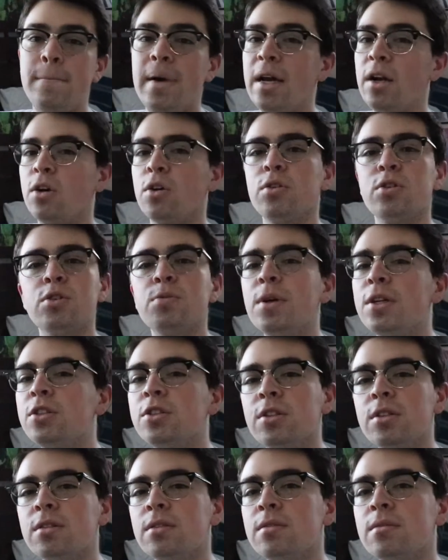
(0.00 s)
by Earl
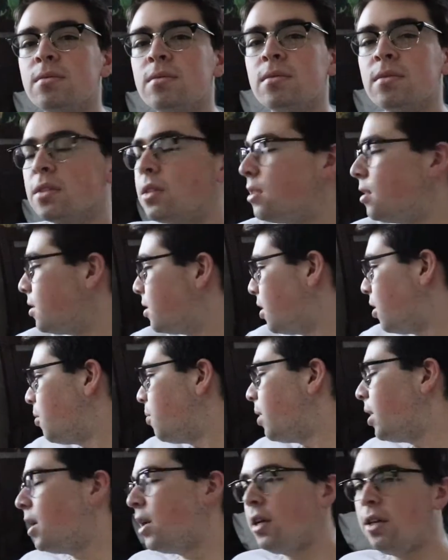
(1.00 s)
Sweatshirt.
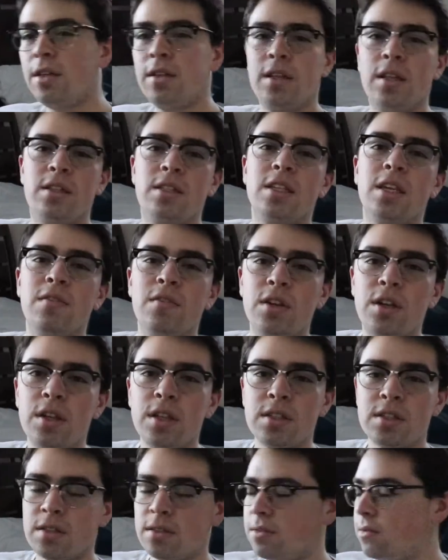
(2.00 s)
So let's give it a
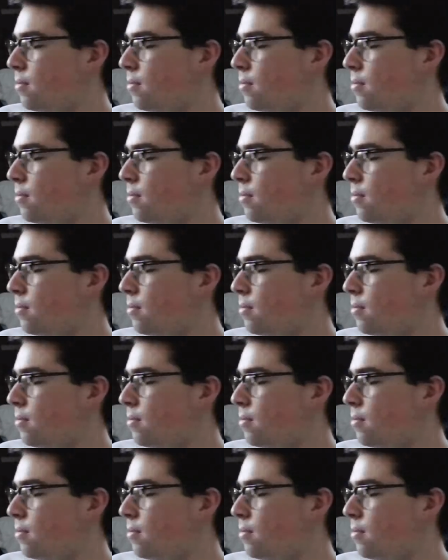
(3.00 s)
listen.